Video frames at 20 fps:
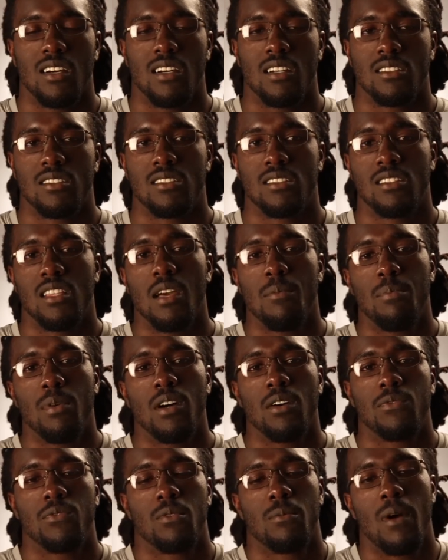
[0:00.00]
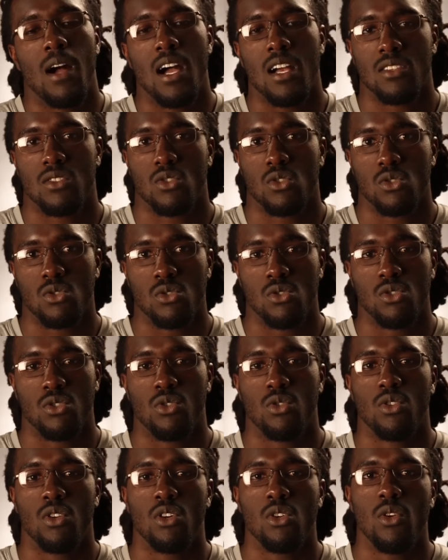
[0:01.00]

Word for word: a step up from high school. You know,